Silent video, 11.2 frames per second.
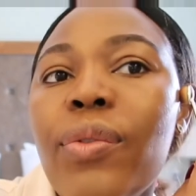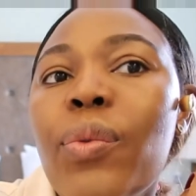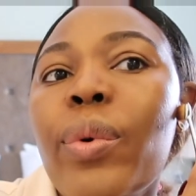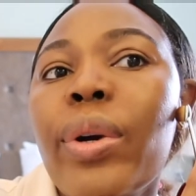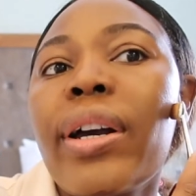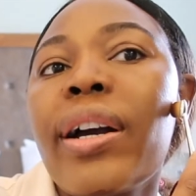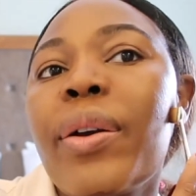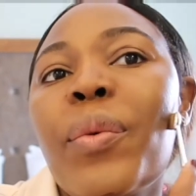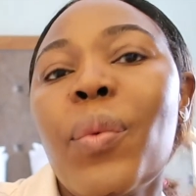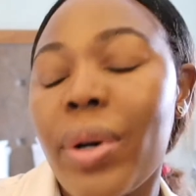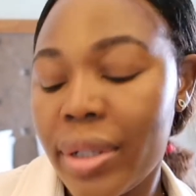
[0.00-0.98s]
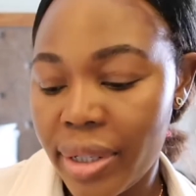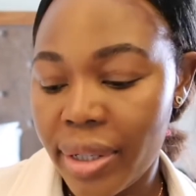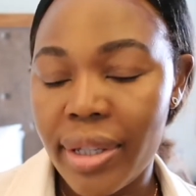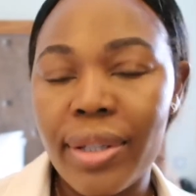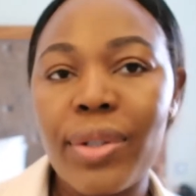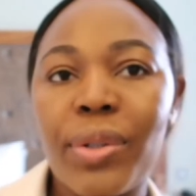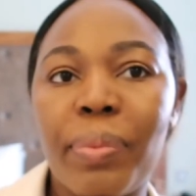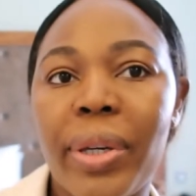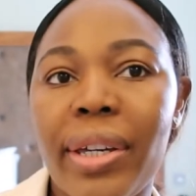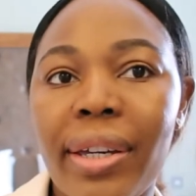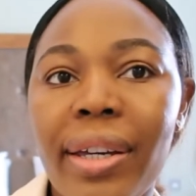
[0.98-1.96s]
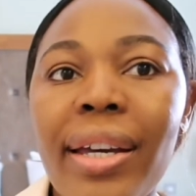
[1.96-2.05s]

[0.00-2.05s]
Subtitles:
where I want this to be.